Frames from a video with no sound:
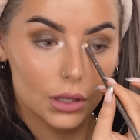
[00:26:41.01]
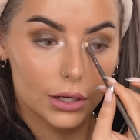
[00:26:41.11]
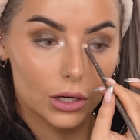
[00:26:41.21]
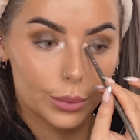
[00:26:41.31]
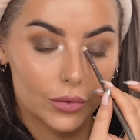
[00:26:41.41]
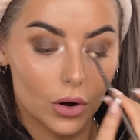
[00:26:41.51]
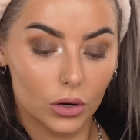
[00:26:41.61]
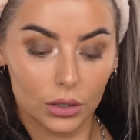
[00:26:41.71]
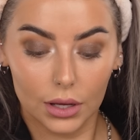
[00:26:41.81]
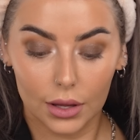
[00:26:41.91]
Like, don't get me
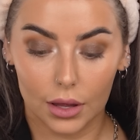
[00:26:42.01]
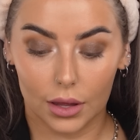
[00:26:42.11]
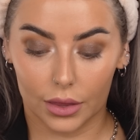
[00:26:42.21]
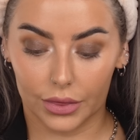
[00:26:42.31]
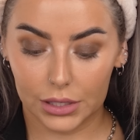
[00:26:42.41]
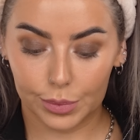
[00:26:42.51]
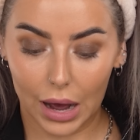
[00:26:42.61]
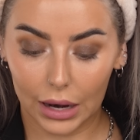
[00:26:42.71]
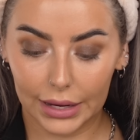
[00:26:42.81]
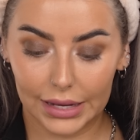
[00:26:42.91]
wrong, this
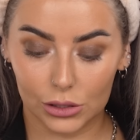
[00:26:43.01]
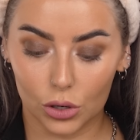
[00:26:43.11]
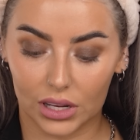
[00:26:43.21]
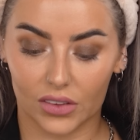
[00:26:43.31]
palette is not